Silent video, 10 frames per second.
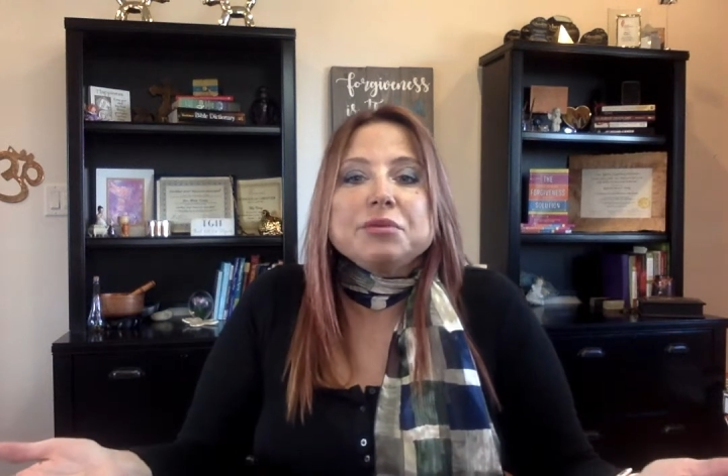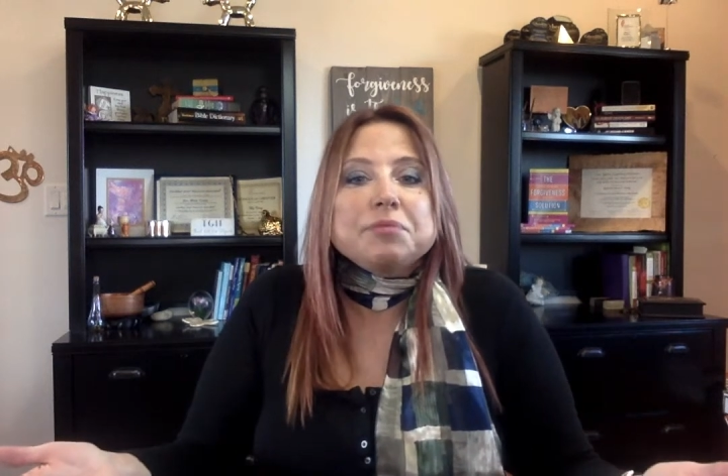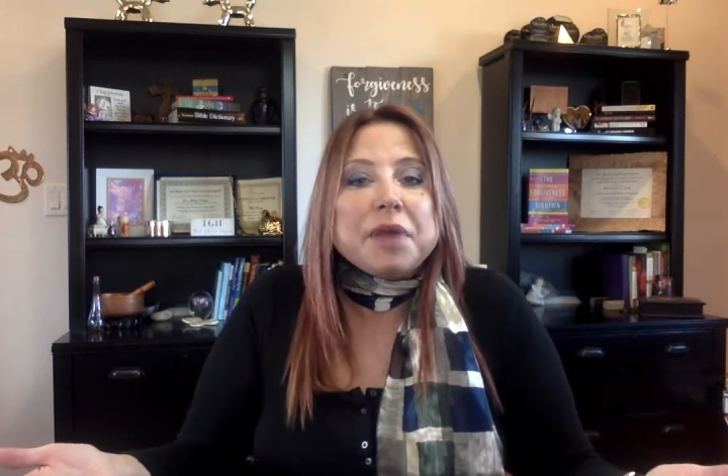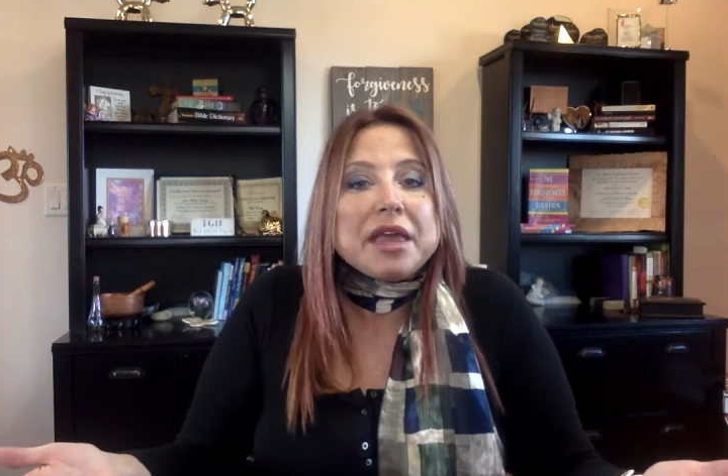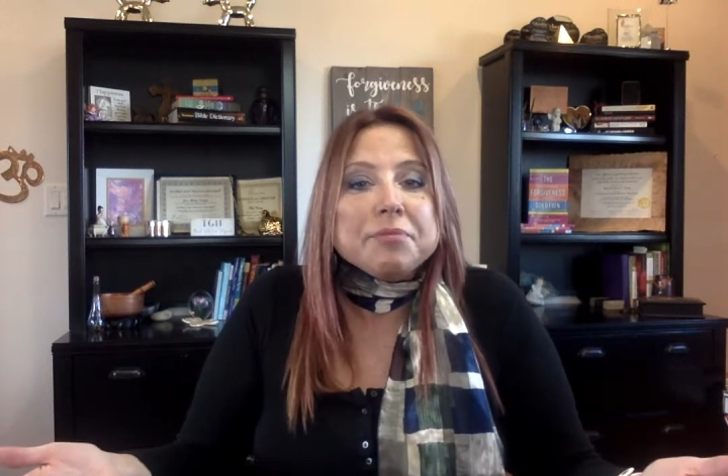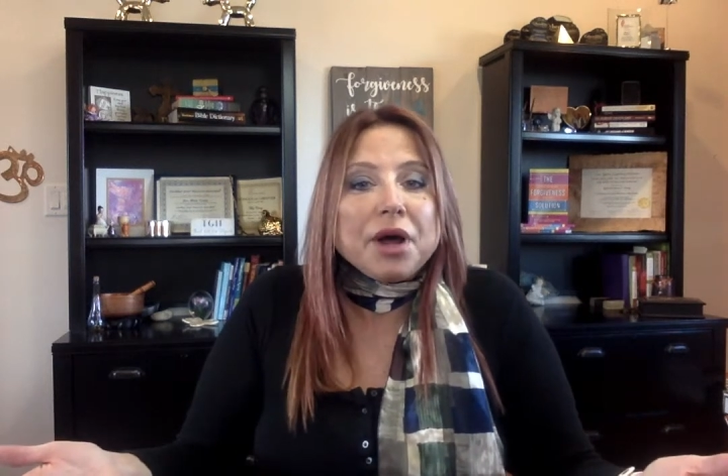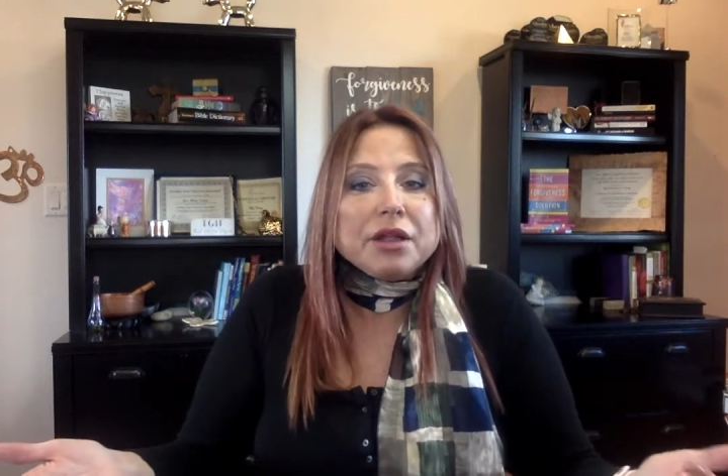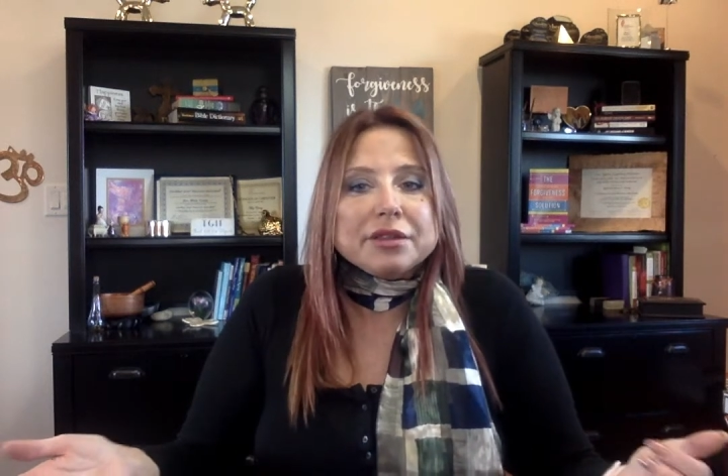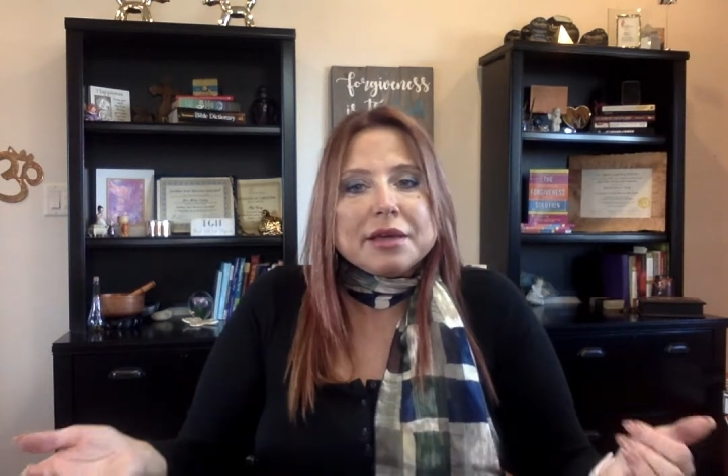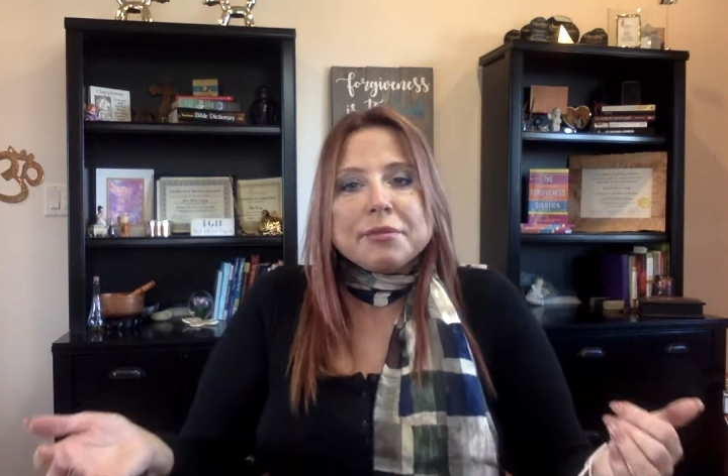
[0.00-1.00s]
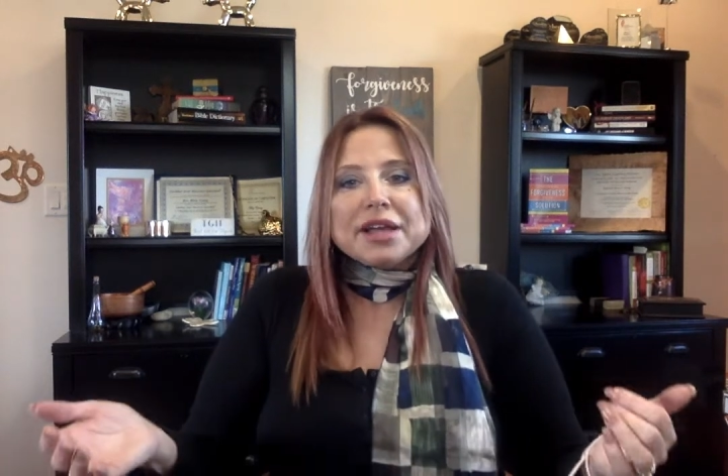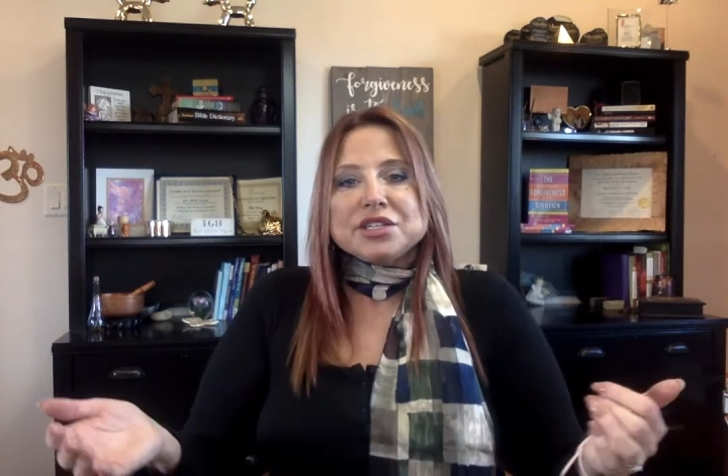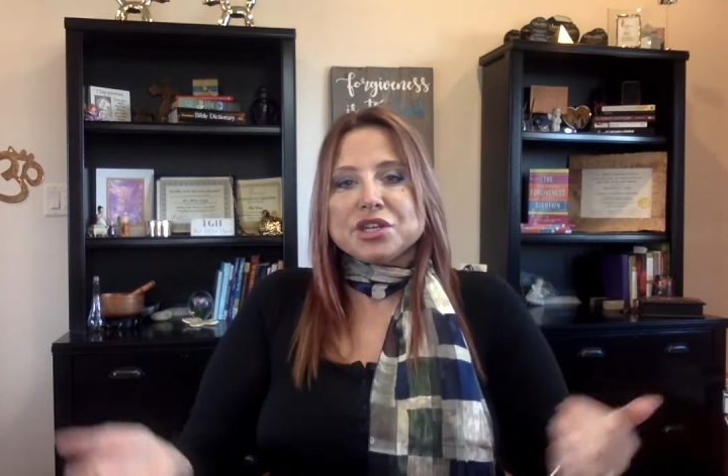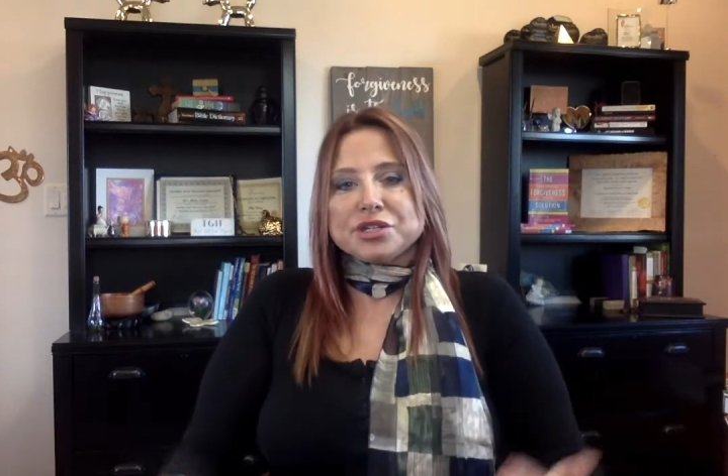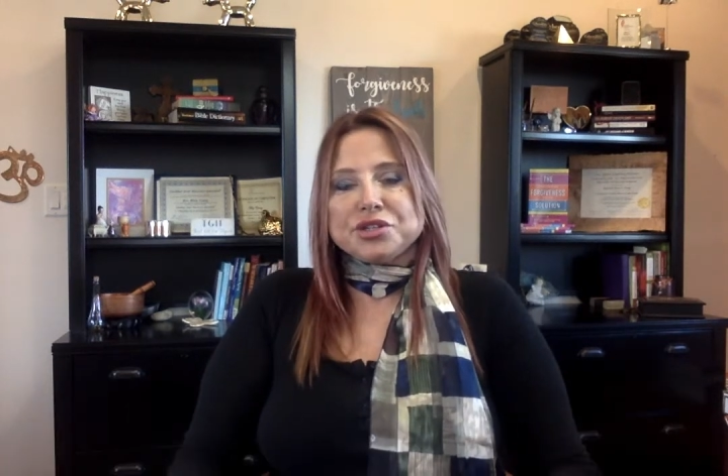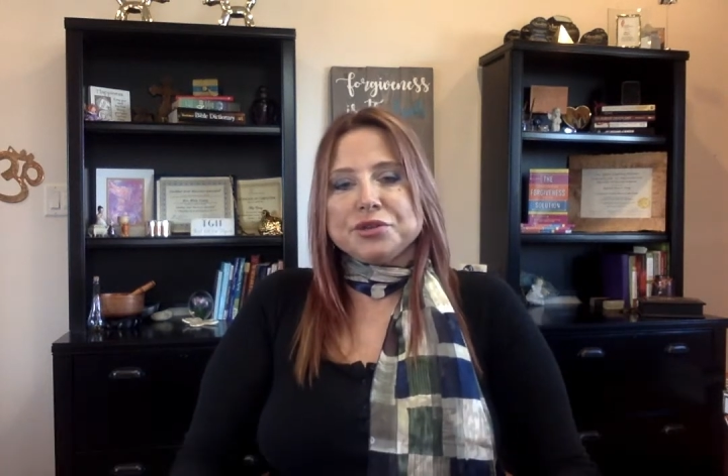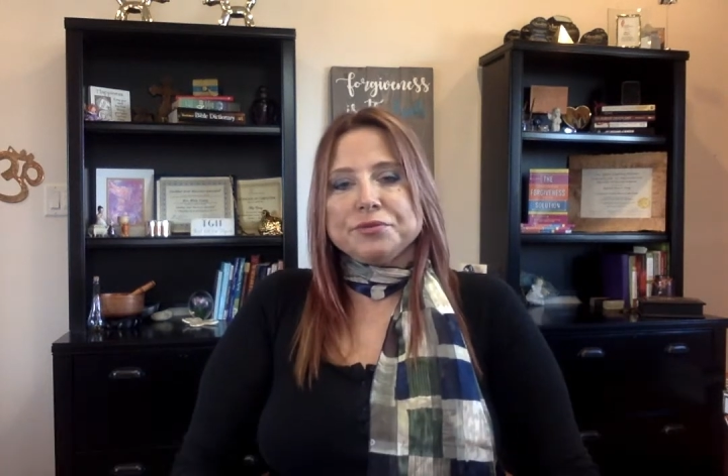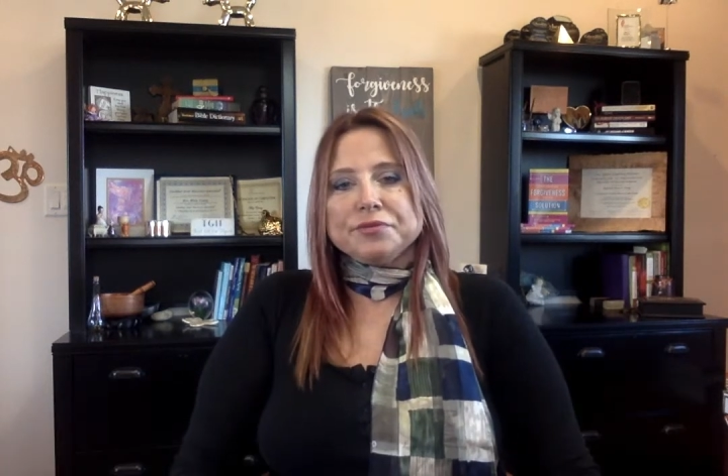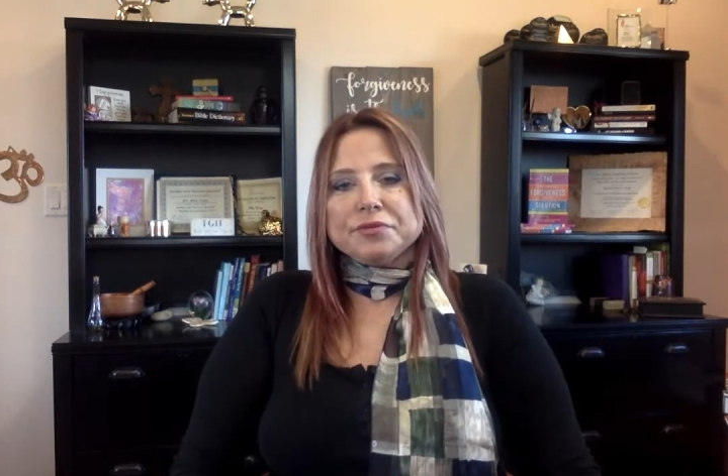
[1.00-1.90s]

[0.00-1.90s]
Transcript: with people that might judge you